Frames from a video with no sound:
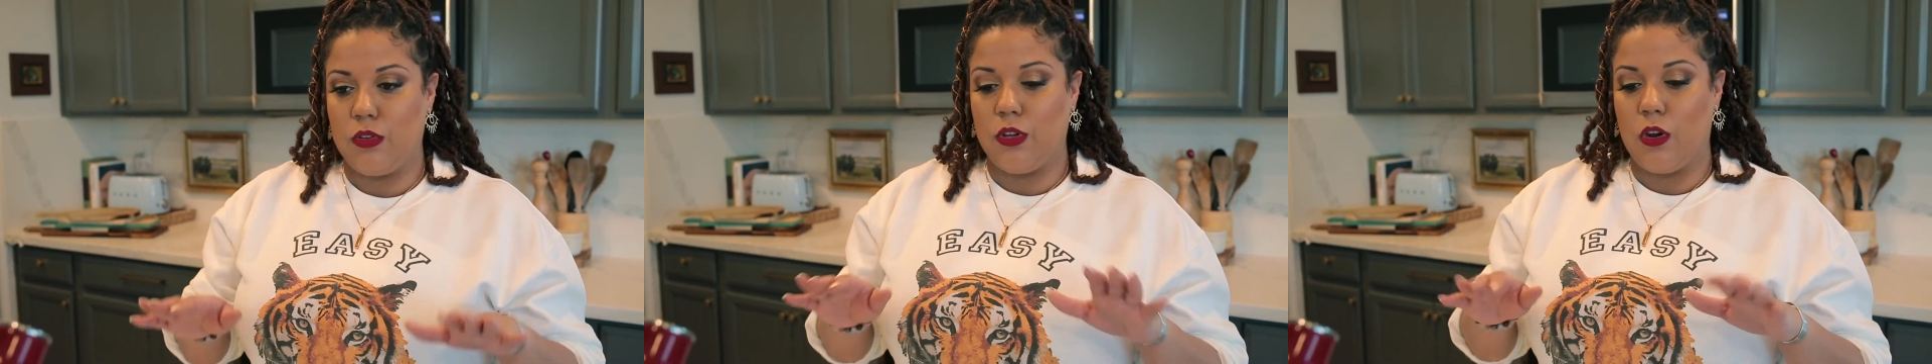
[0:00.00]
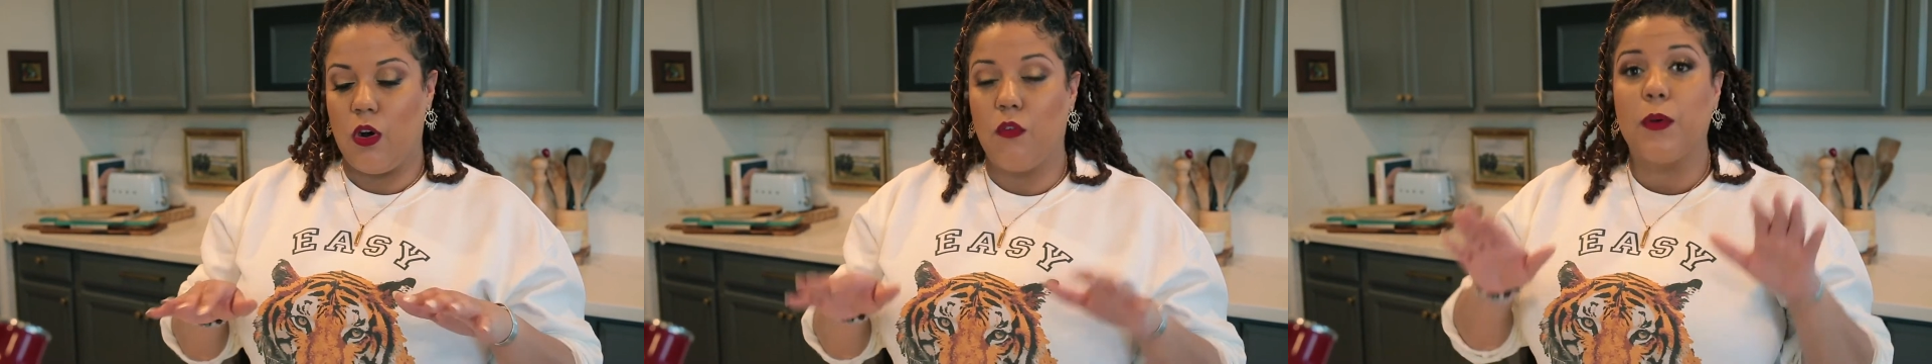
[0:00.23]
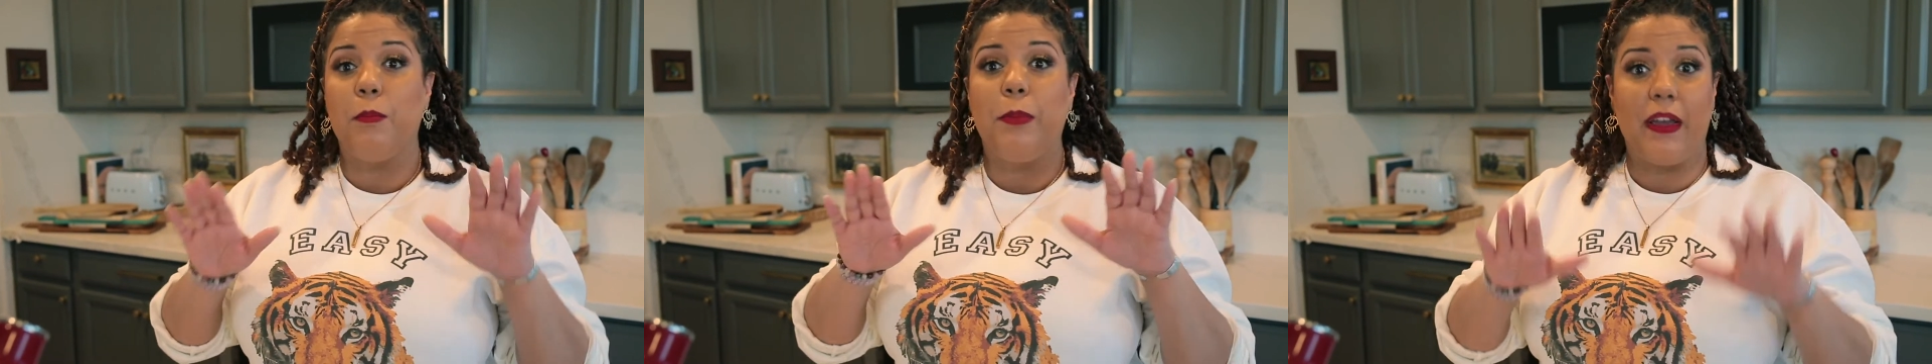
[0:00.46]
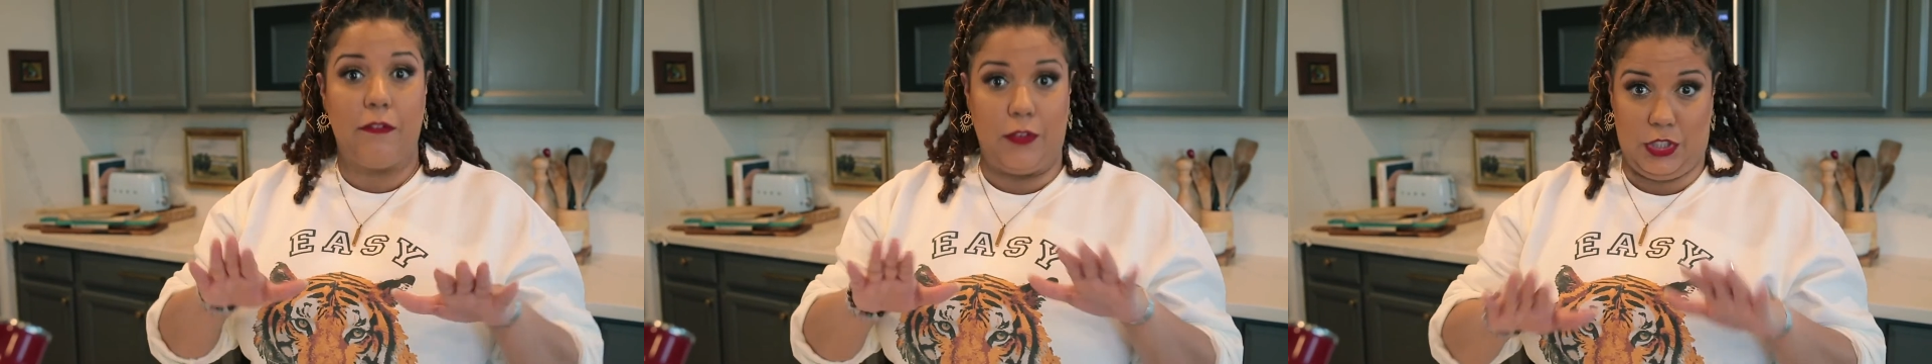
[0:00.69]
You're over
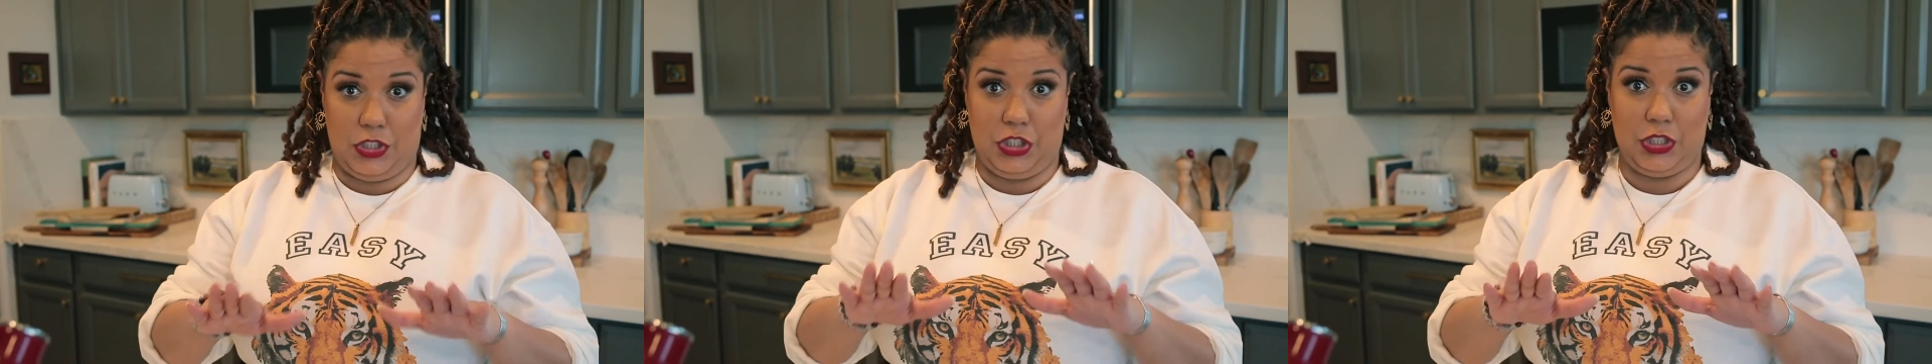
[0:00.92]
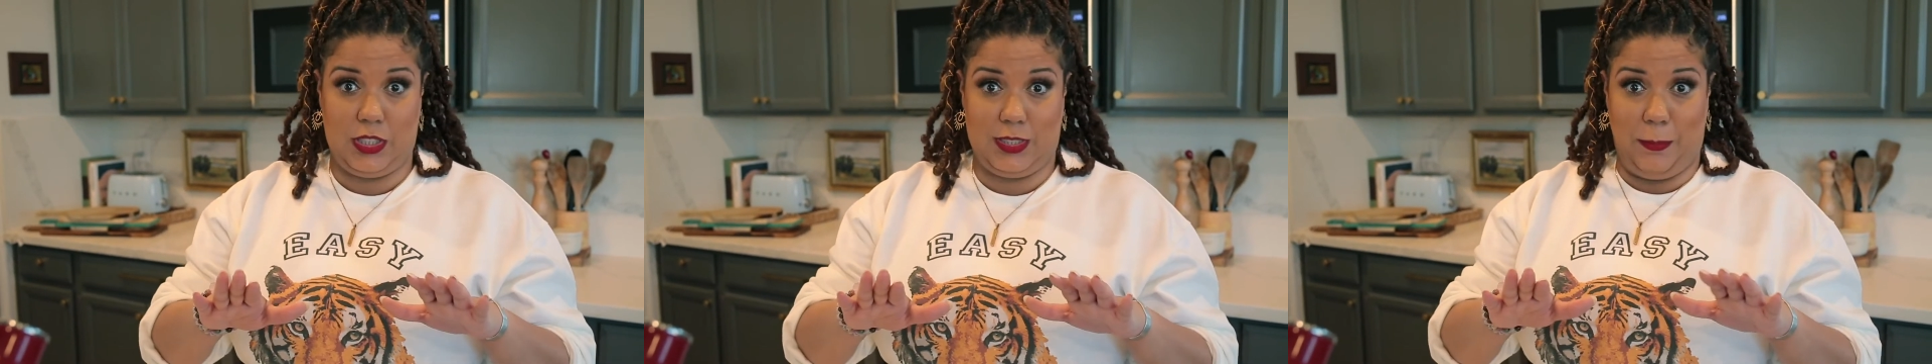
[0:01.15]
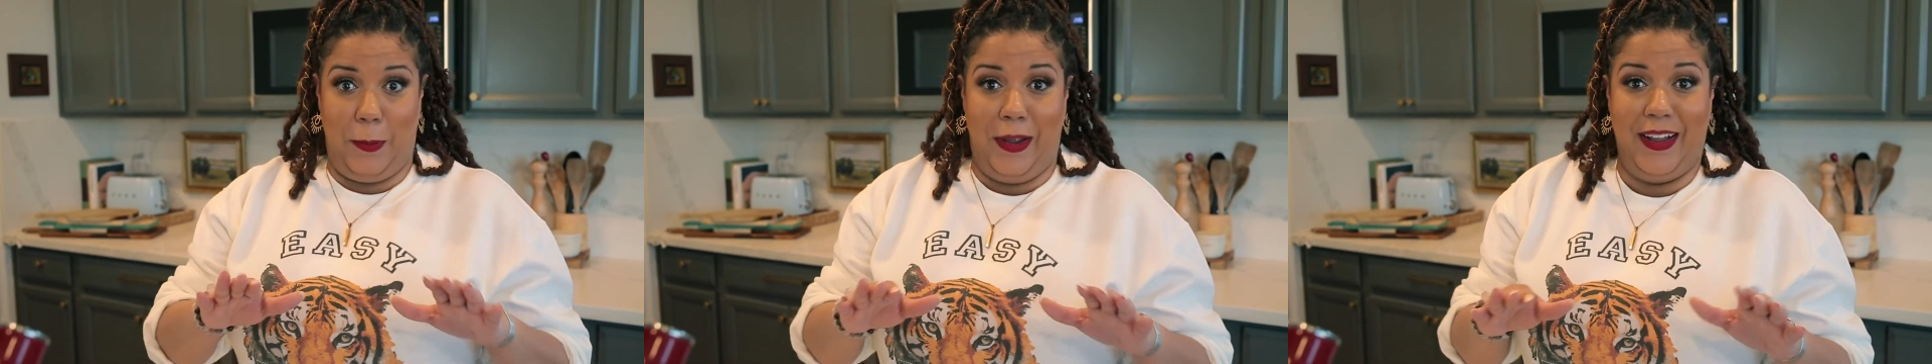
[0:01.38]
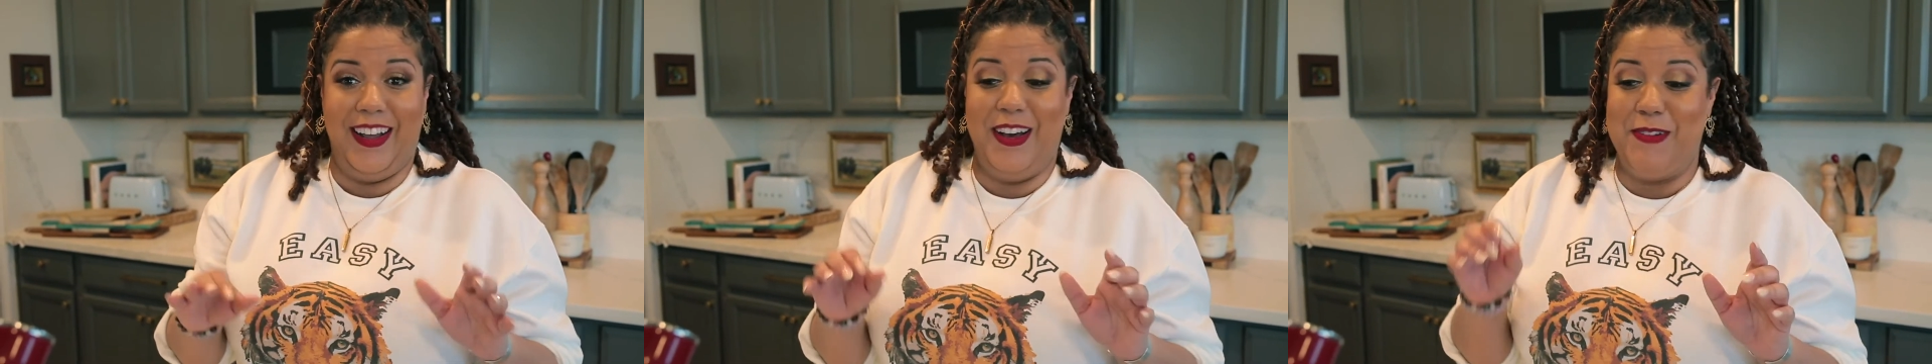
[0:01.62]
beverages.
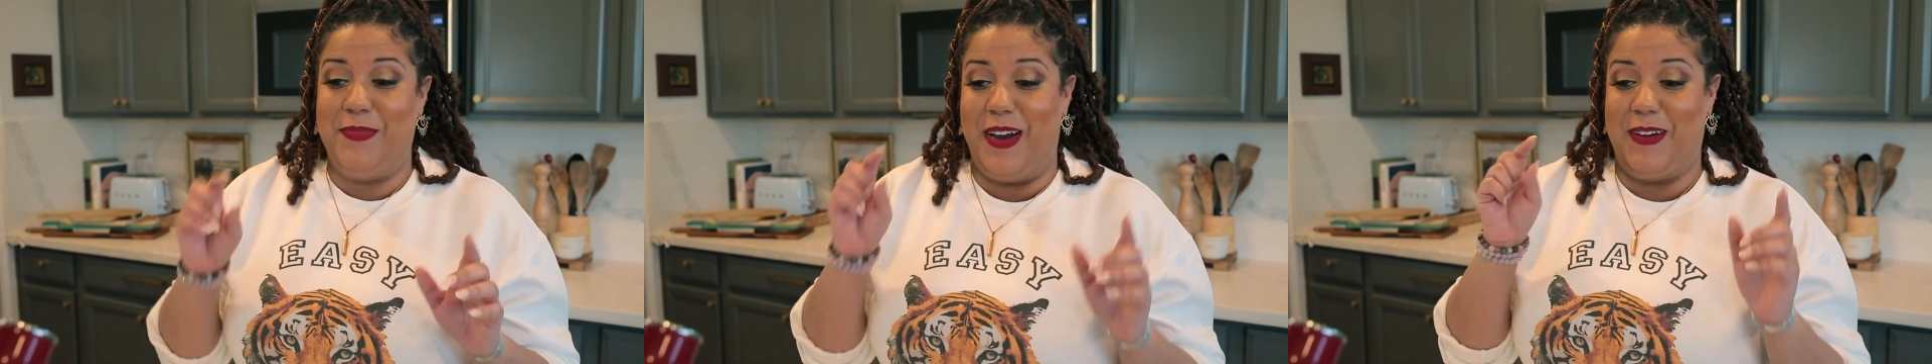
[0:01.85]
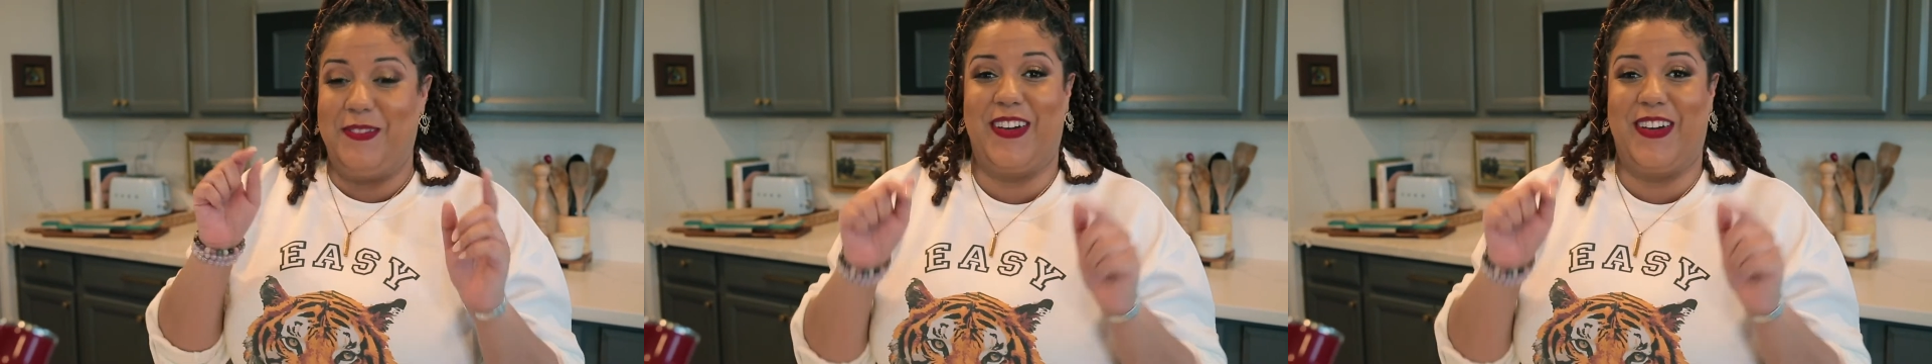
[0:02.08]
But